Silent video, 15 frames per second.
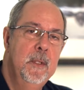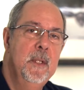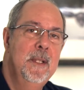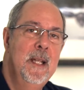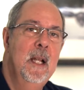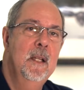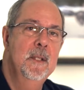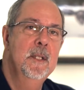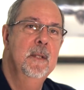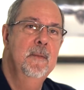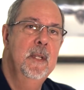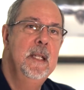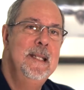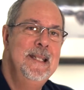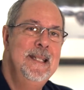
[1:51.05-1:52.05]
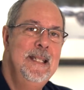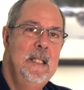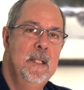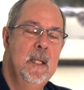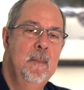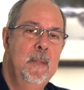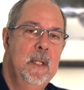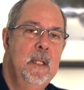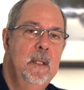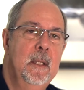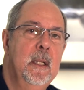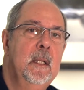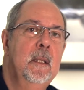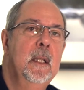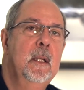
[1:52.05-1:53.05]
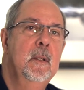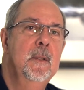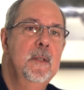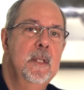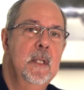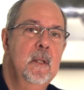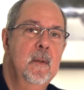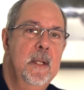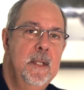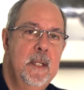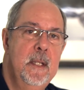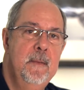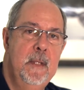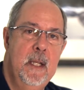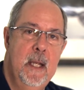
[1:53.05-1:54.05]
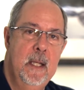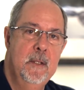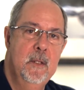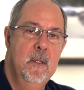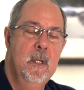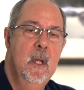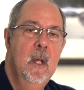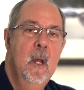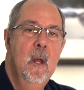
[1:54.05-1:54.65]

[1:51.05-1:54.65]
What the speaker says: to tell us if they see something that they consider a safety hazard,